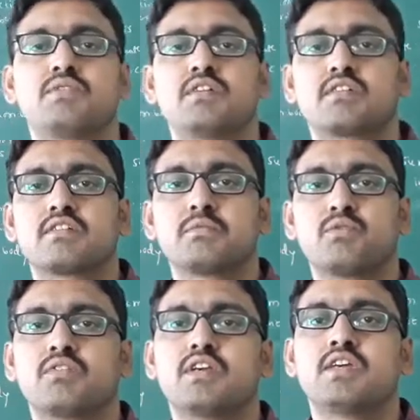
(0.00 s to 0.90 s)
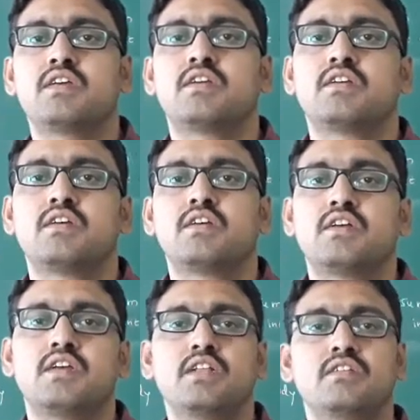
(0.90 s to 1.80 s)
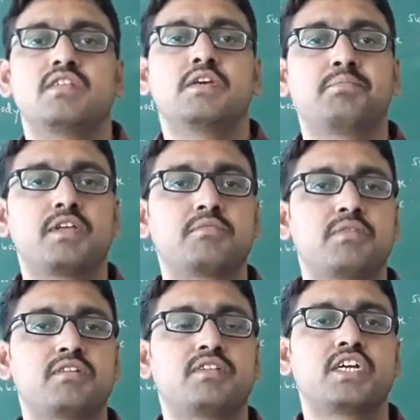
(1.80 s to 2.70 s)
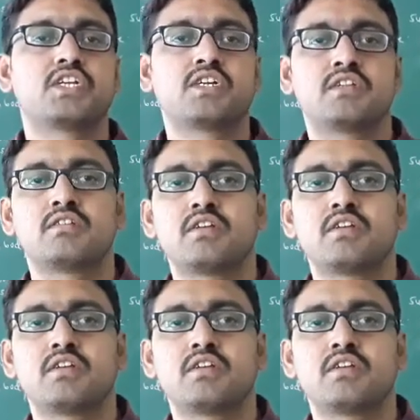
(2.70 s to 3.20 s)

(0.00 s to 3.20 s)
we discussed about the in C++ section.